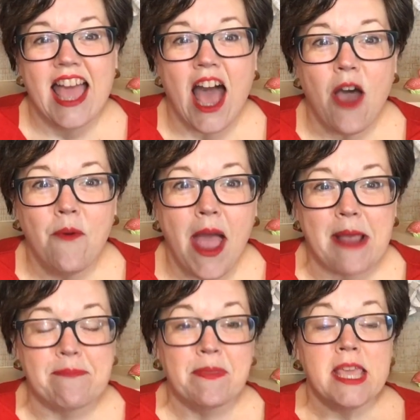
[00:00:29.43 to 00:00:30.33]
All
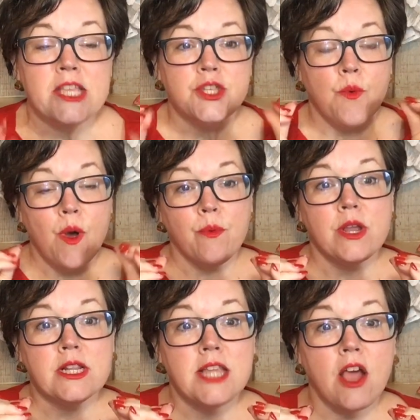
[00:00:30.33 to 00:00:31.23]
right. So what we're
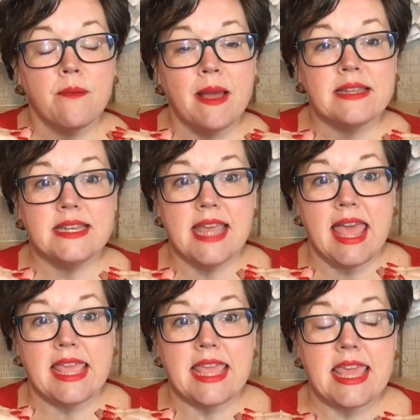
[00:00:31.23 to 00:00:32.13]
going to talk about
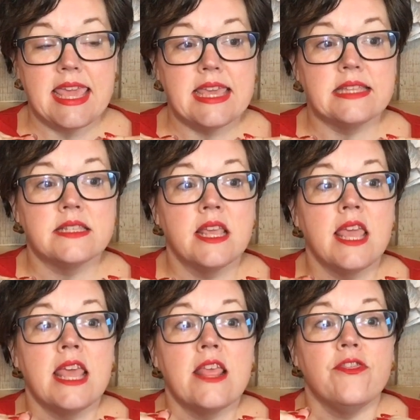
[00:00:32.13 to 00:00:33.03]
today is
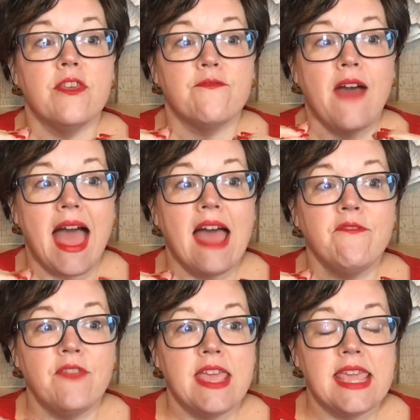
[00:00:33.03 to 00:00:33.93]
the
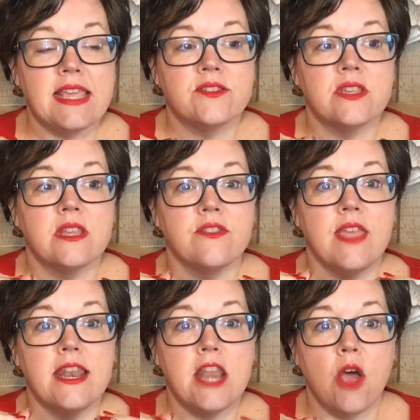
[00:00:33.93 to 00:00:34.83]
five things
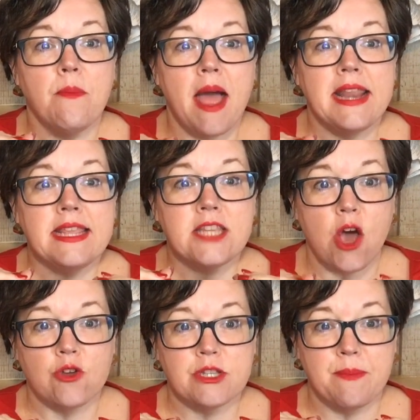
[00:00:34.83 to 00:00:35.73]
that nobody
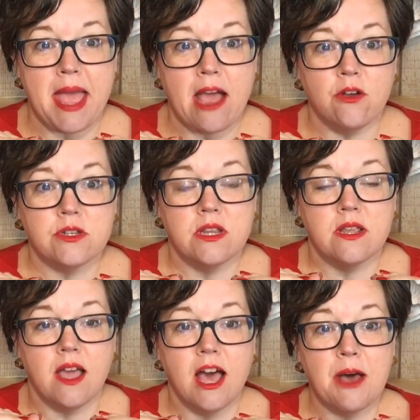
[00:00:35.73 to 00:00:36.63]
talks about
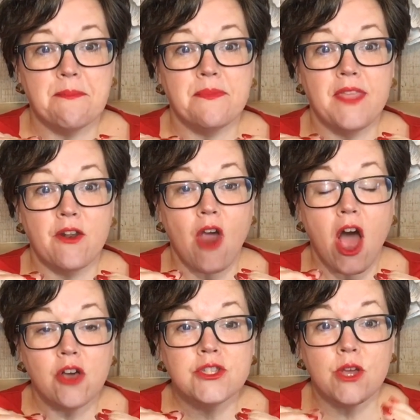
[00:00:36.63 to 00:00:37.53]
um, that are
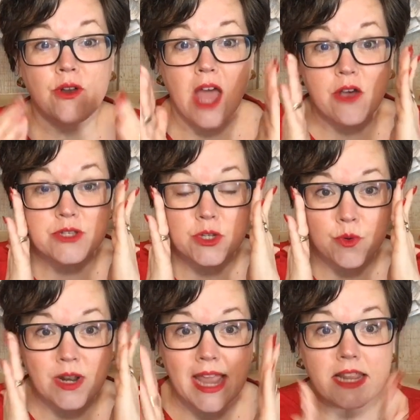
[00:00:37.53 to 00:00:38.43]
also losses
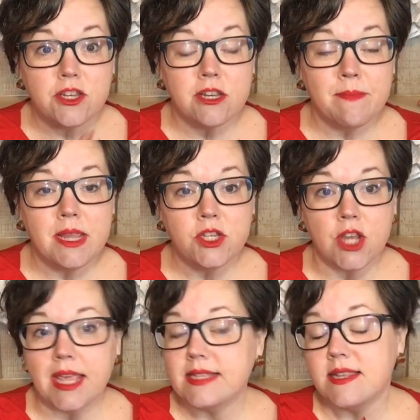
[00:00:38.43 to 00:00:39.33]
related to
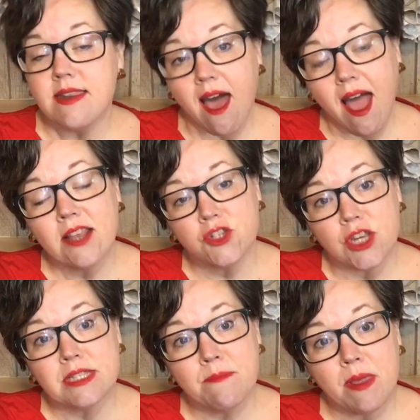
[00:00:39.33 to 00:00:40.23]
dementia. It's not
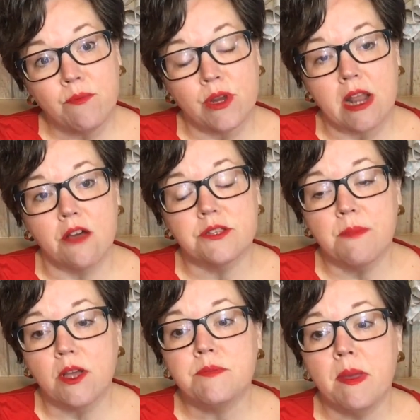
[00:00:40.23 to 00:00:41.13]
just memory loss.
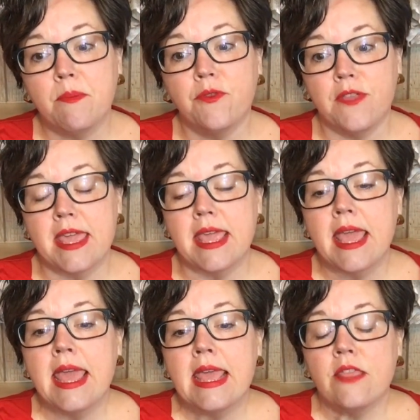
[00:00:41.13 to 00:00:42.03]
Most people think
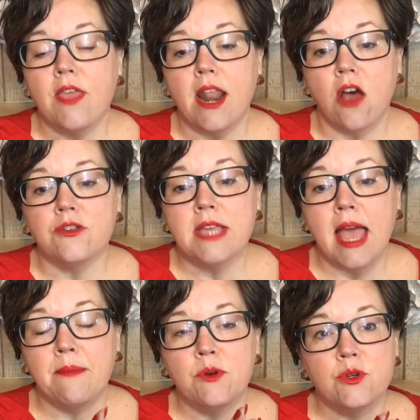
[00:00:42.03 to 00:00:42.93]
that
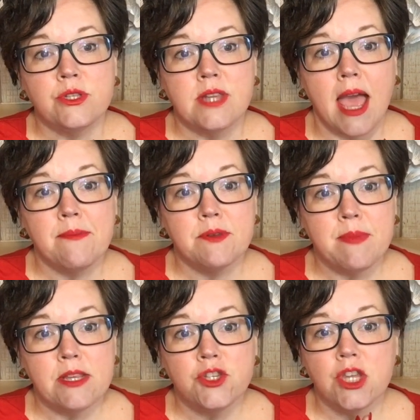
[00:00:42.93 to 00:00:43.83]
Alzheimer's type
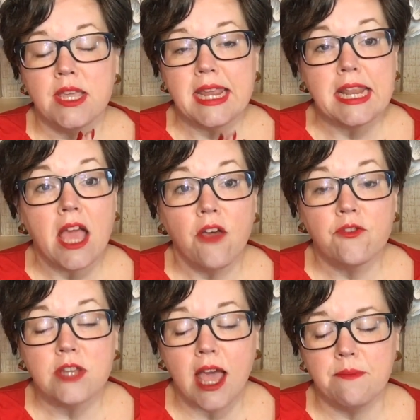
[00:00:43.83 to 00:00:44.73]
dementia, any other
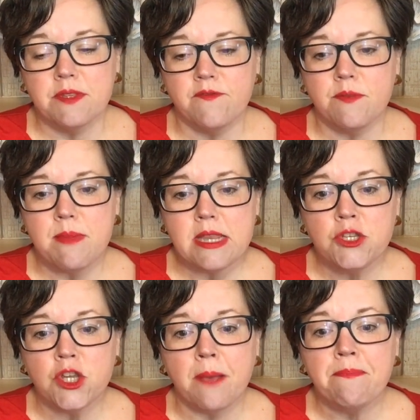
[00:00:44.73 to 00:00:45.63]
types of
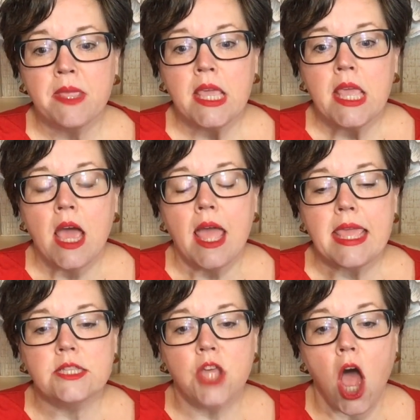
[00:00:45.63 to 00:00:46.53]
dementia,
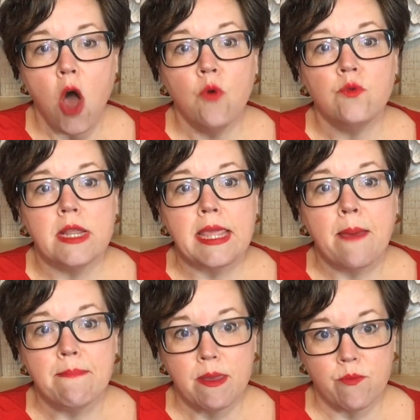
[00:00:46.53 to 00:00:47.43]
it's only
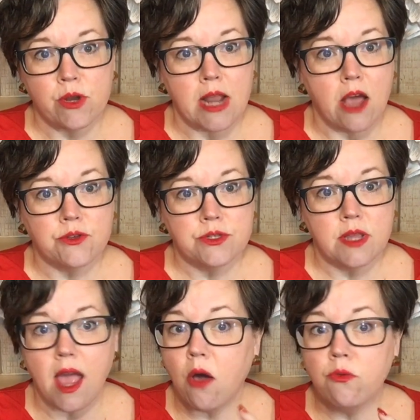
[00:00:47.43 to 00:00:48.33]
memory loss,
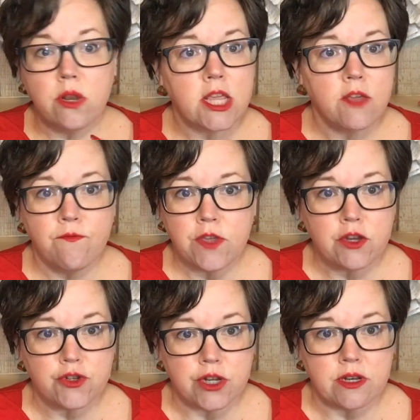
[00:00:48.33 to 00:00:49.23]
only
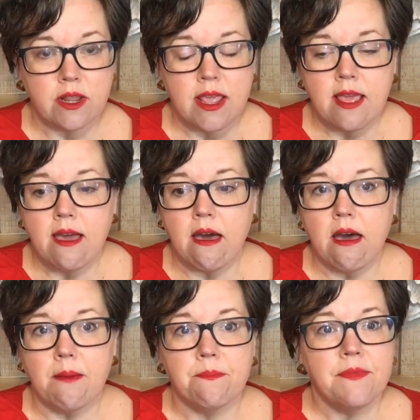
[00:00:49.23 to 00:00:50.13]
confusion.
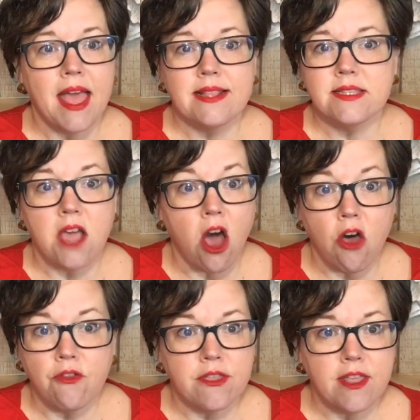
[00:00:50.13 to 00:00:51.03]
Um, that's
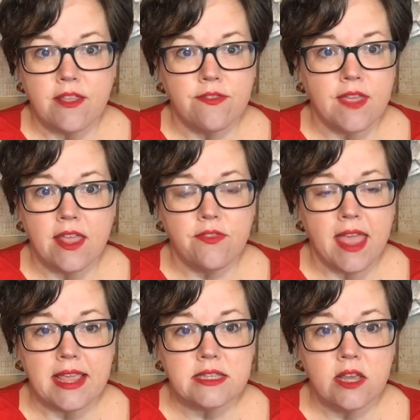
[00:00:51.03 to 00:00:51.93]
all that, that
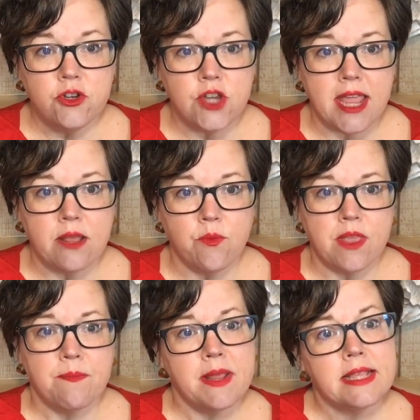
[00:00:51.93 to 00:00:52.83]
they associate it
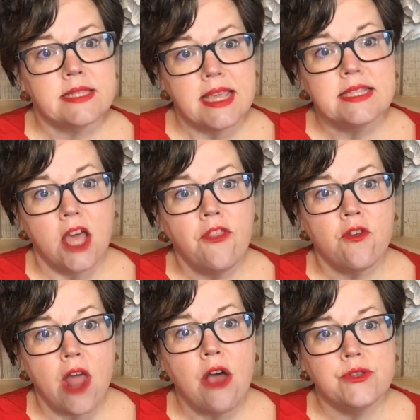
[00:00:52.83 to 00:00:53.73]
with. But it's, it's other
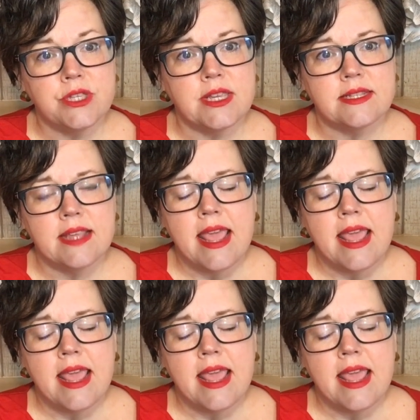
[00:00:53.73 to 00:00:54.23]
losses.